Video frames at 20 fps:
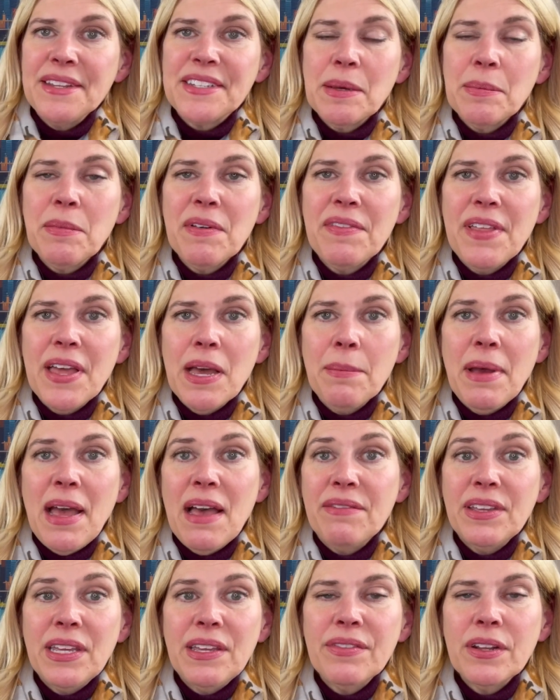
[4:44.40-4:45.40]
some of them
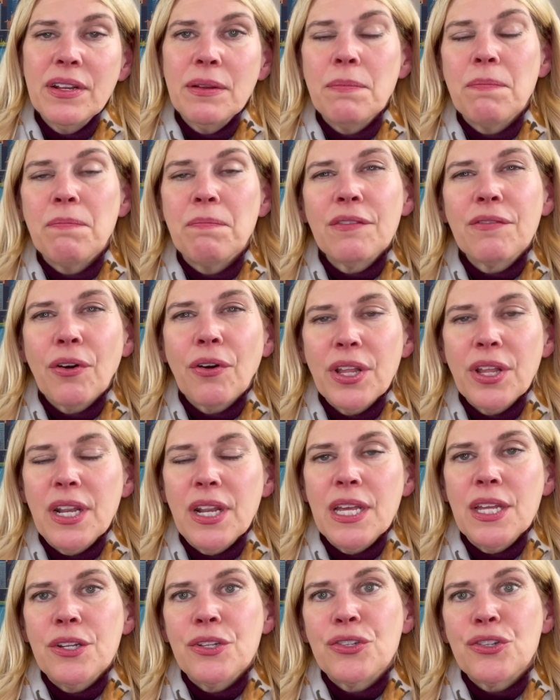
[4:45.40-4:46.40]
have even converted
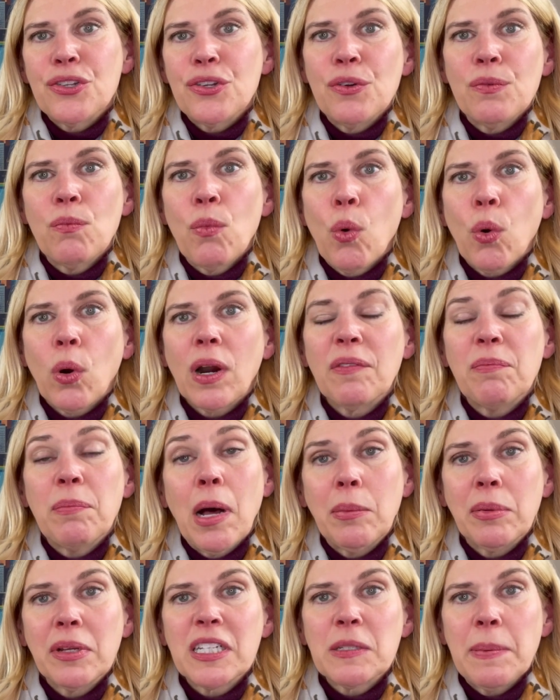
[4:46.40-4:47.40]
into more
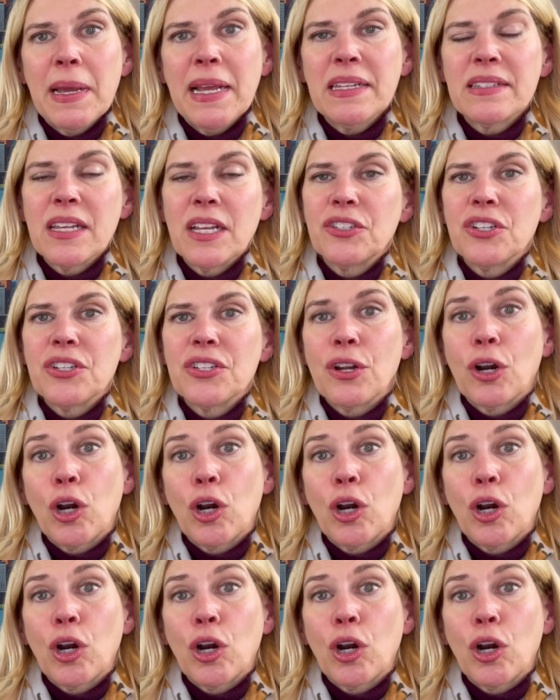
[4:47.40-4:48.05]
public space, such as